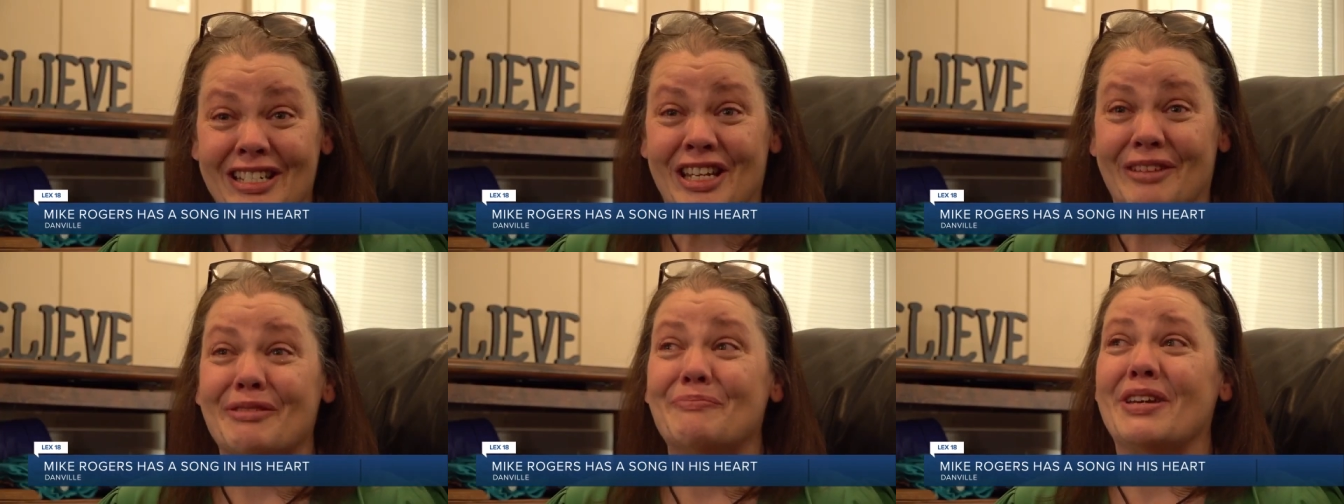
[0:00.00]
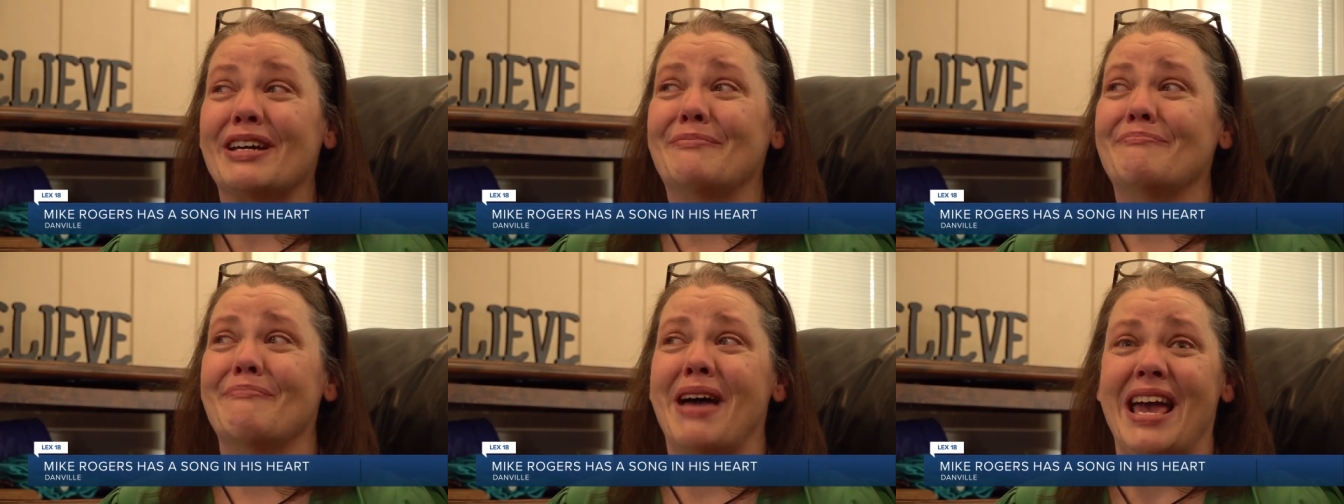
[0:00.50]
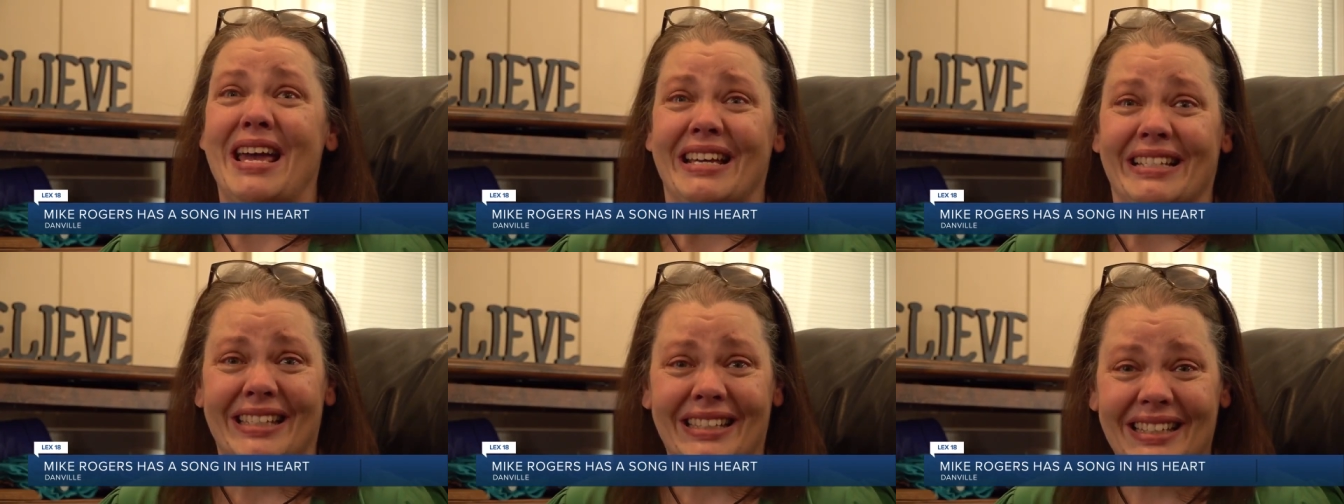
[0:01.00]
she would be
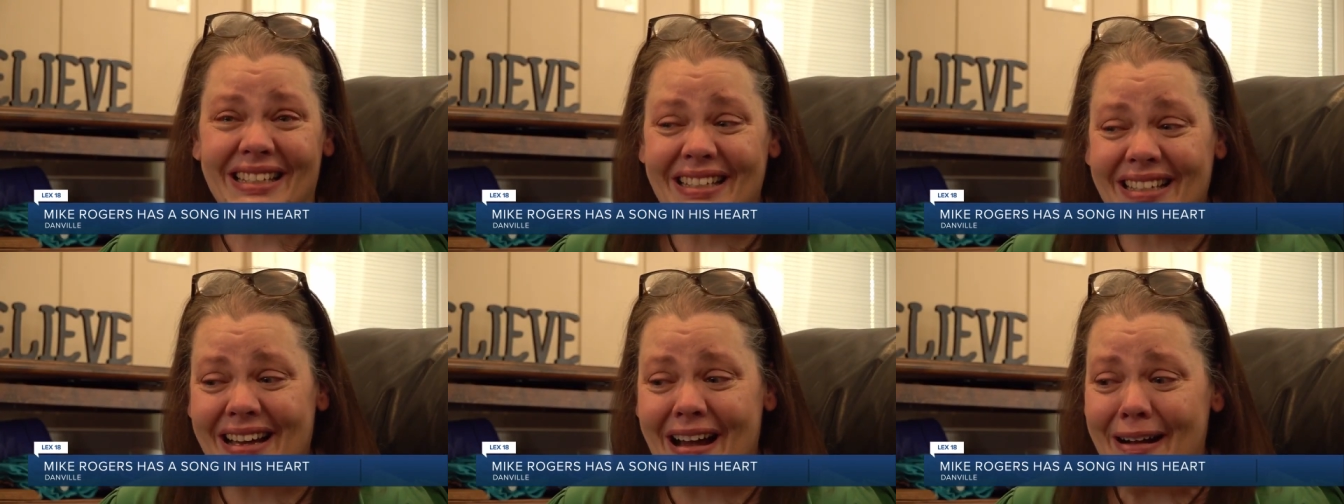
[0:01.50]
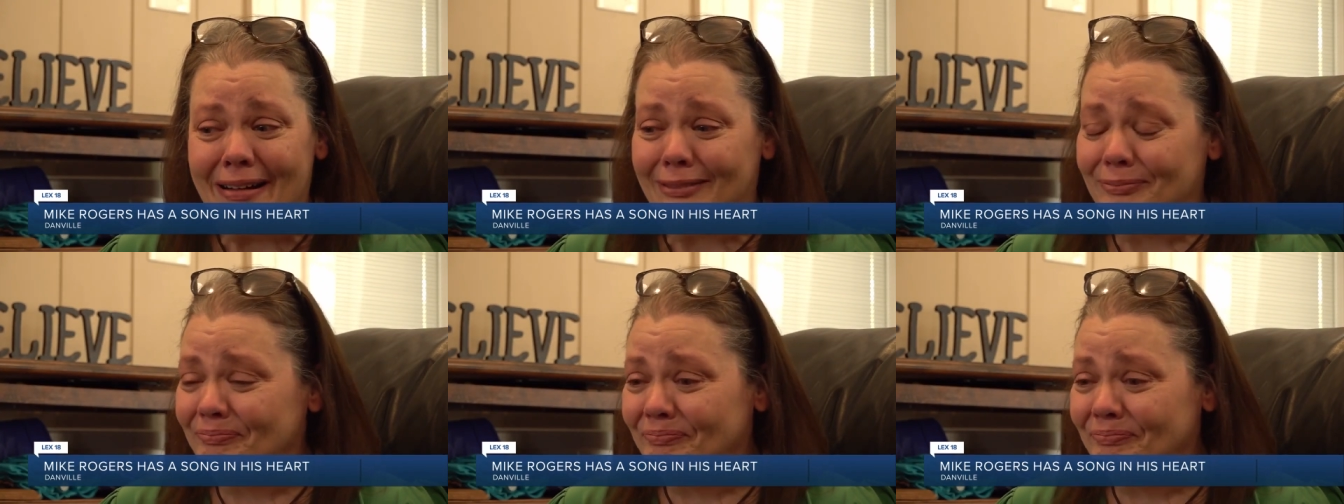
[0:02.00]
amazed. Um,